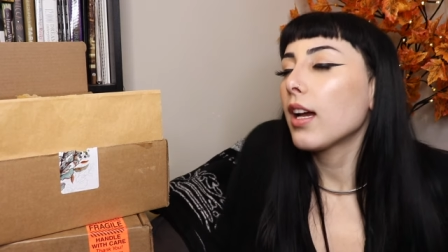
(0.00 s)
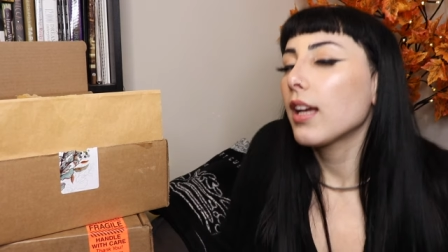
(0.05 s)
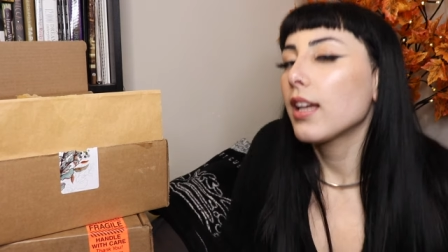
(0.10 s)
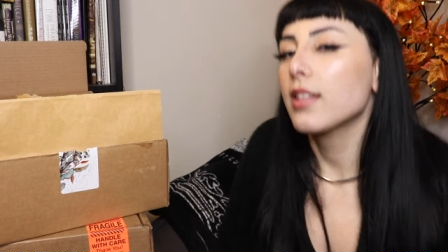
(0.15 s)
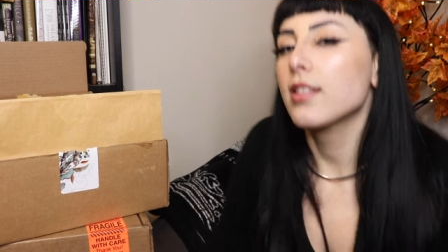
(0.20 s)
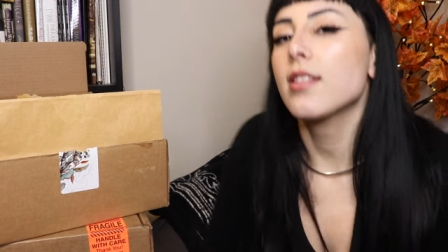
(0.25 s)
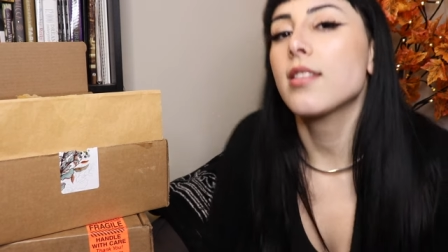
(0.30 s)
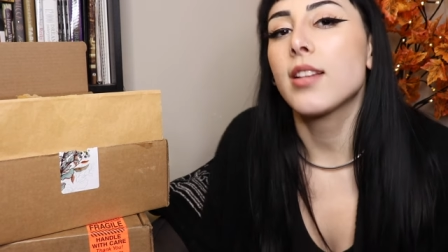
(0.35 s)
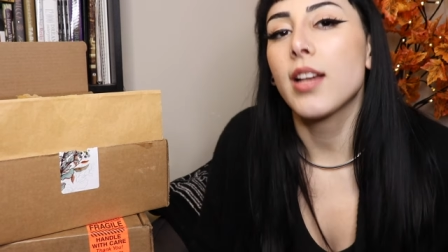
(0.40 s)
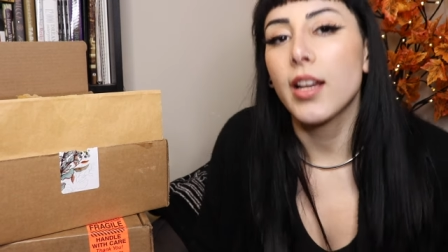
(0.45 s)
I
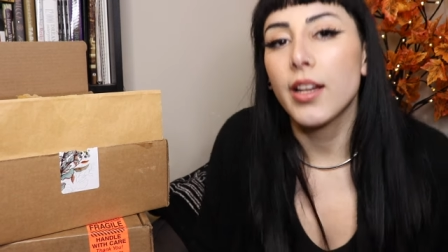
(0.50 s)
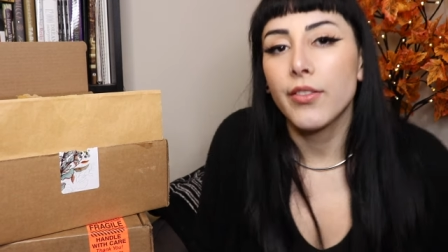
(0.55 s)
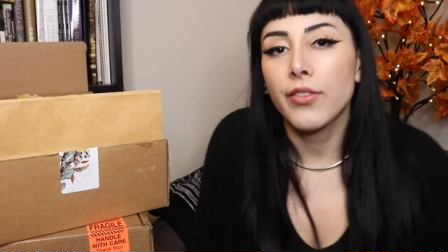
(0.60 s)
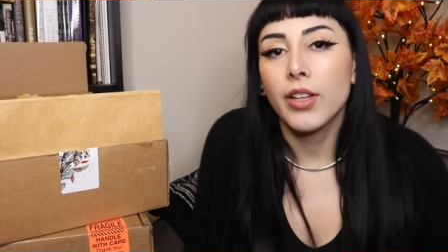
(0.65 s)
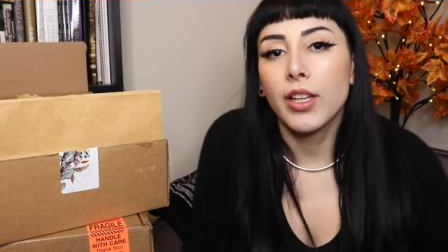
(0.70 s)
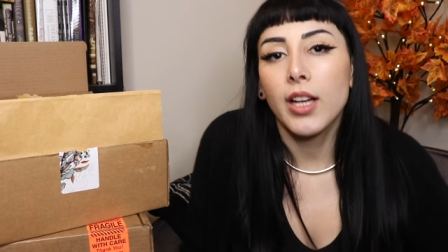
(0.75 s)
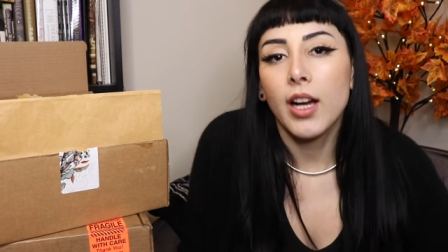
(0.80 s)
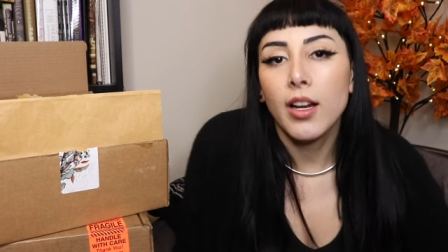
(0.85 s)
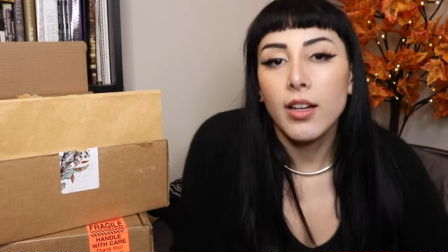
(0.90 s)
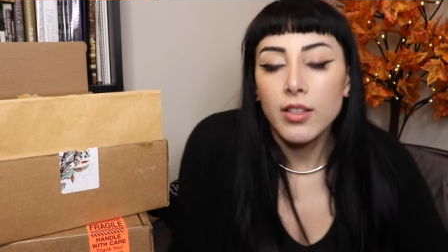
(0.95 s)
guess it's kind of
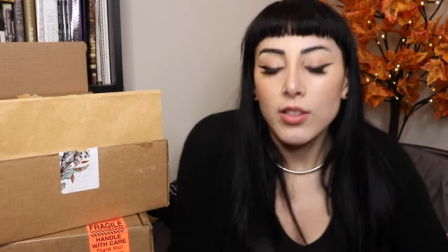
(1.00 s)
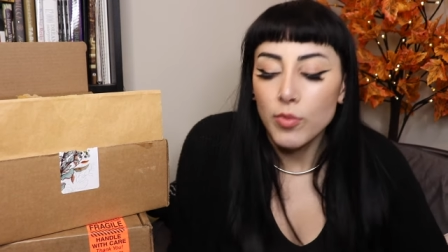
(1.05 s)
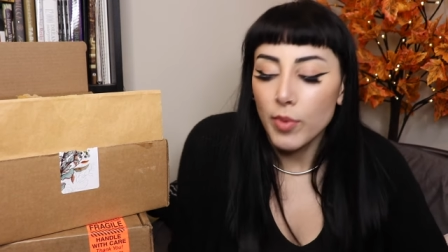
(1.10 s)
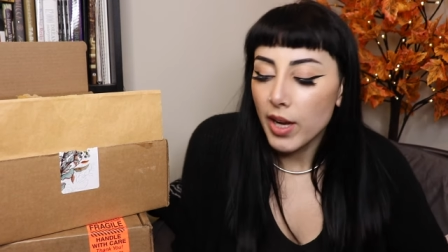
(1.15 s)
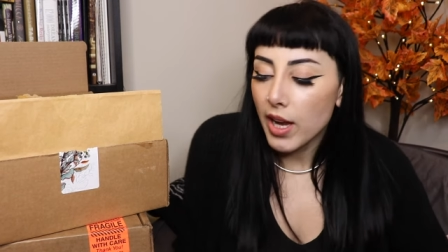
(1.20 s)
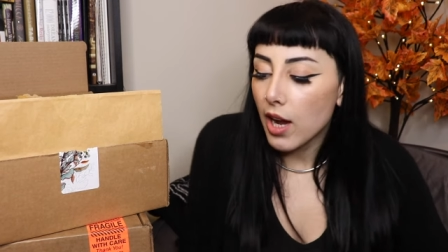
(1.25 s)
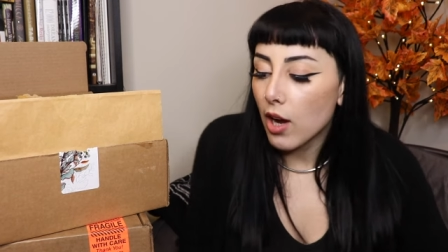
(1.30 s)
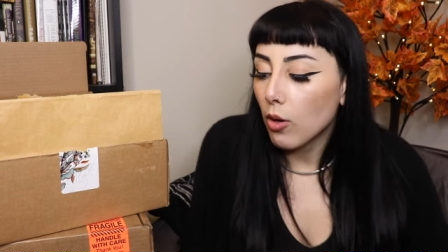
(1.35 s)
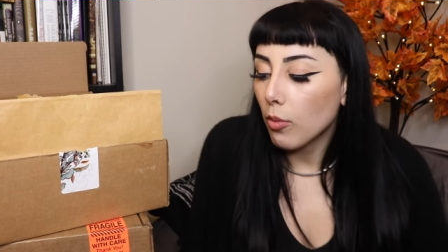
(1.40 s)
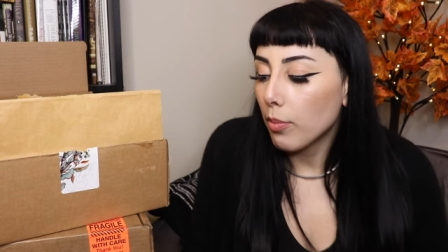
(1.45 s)
like on its
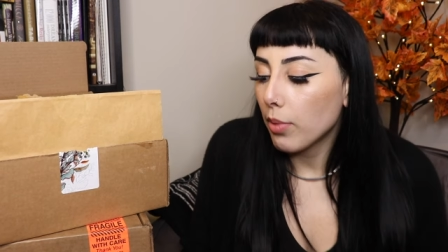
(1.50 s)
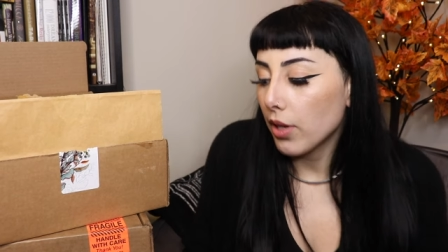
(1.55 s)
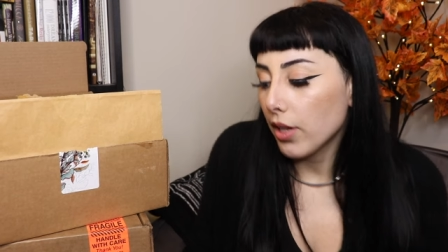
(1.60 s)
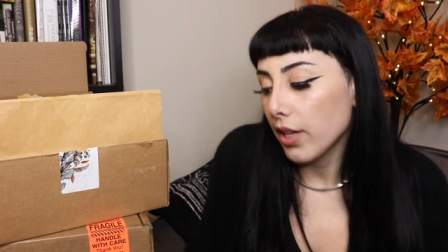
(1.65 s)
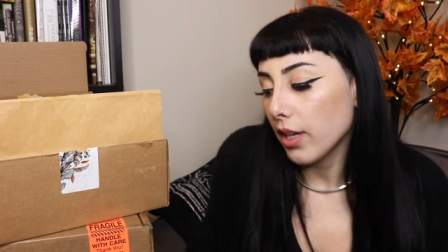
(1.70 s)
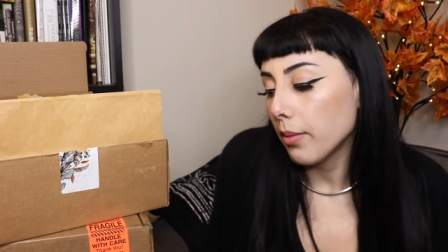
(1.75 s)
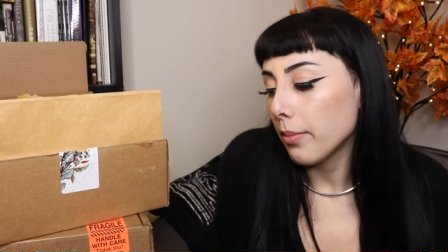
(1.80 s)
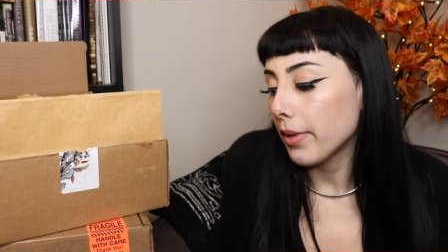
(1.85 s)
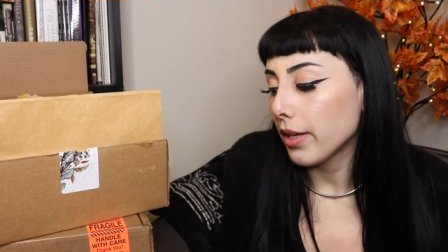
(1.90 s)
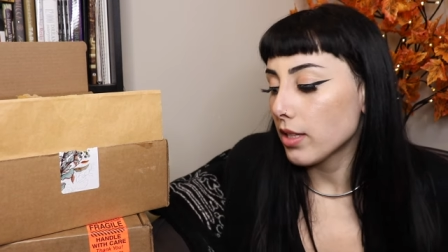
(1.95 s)
way out, but
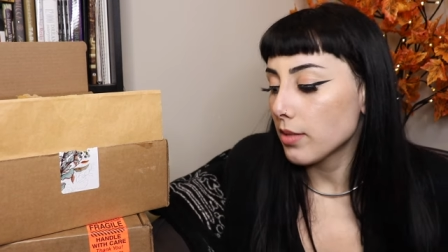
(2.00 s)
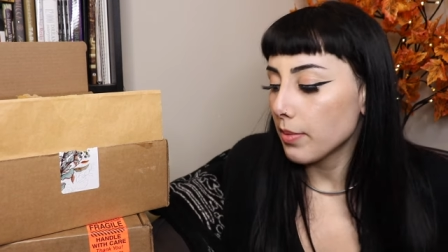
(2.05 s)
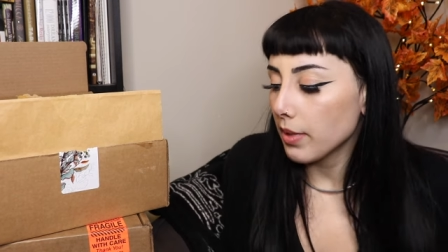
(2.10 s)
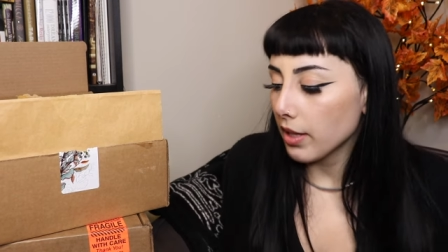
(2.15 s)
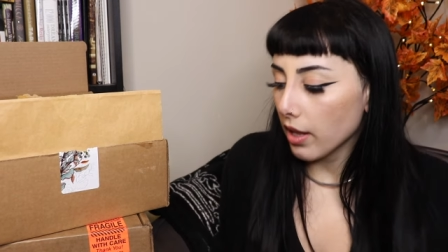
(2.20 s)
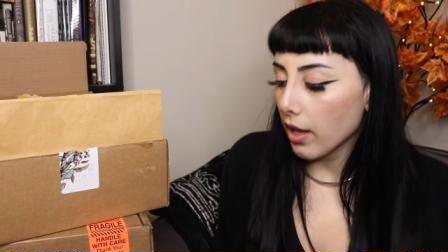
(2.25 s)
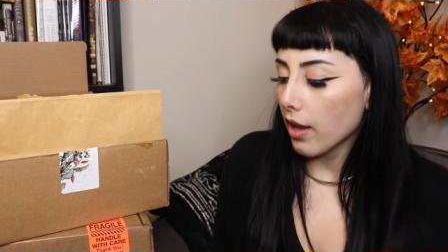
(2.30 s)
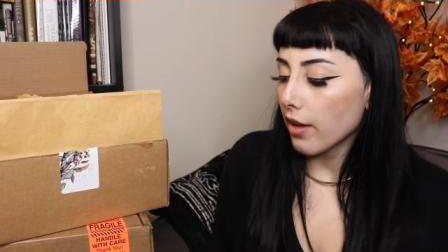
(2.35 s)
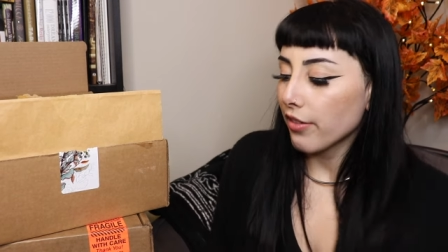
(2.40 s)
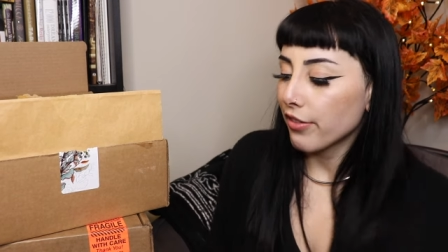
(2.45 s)
it makes me
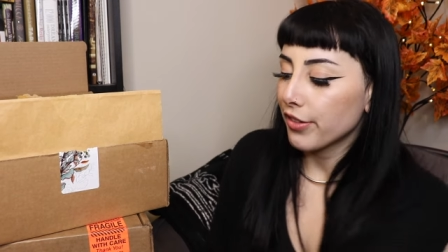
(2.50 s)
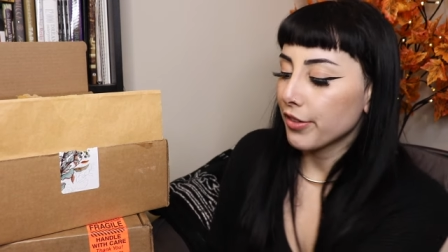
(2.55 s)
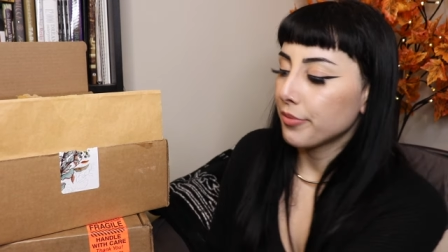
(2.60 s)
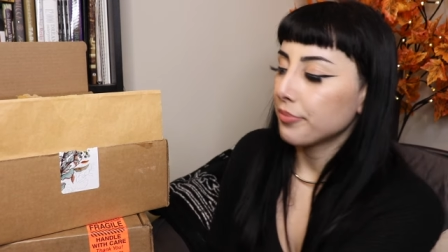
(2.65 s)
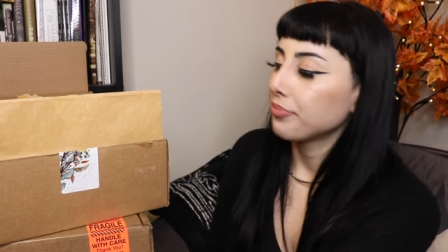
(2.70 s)
laugh.